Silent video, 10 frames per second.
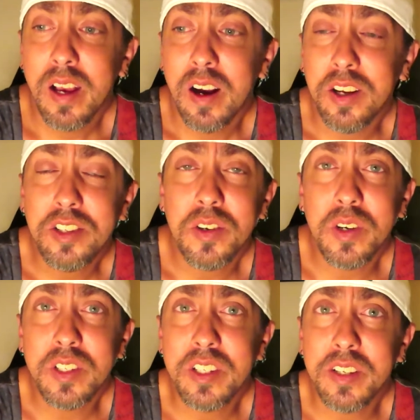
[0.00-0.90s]
also,
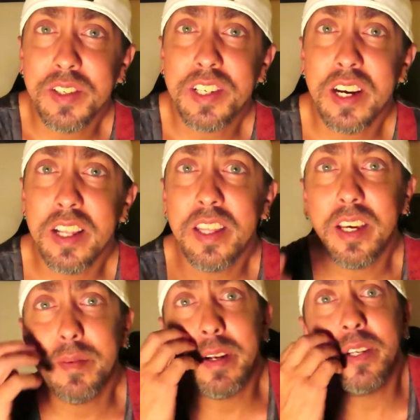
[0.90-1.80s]
I was, I was kind of
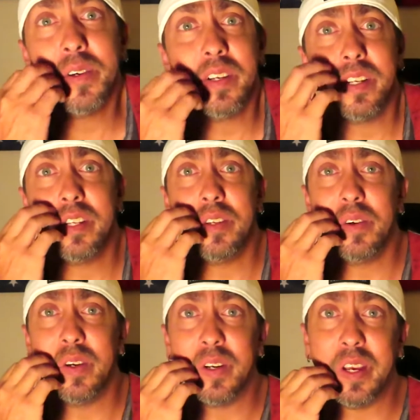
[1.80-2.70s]
thinking about doing,
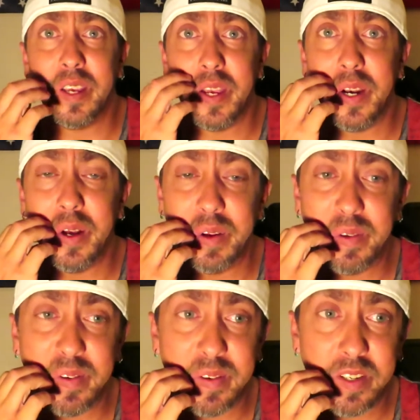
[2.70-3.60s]
doing like, you
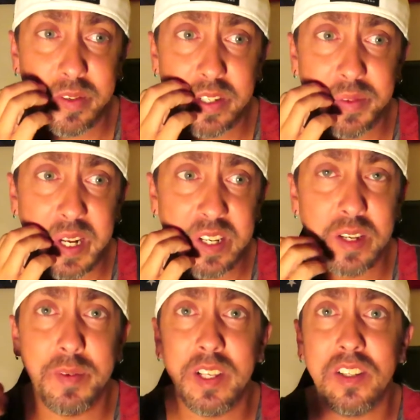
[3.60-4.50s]
know, like
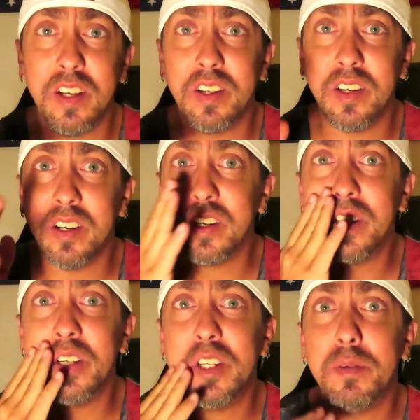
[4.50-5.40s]
some of these other
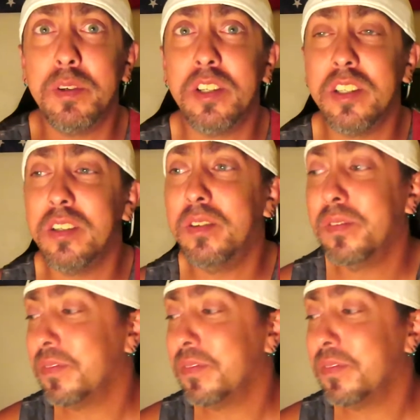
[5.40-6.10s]
YouTubers do